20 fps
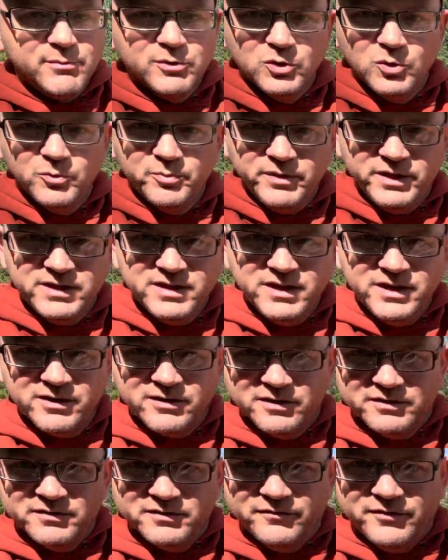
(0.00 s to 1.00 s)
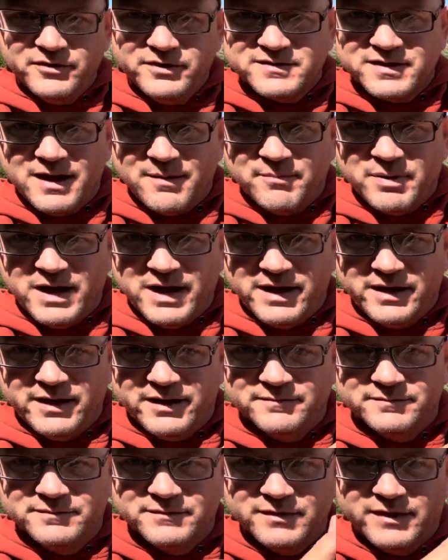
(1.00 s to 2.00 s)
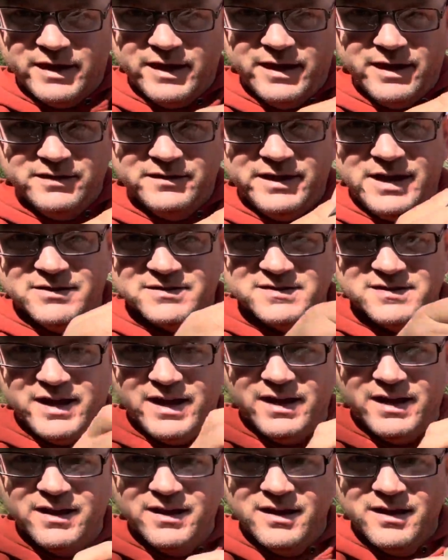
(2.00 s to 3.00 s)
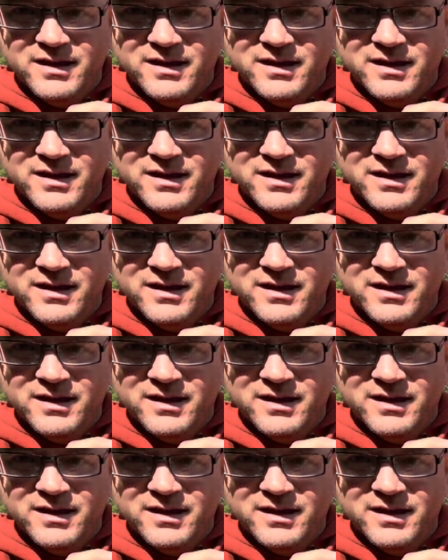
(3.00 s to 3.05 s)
loop in here on the very top pocket, okay, on the outside.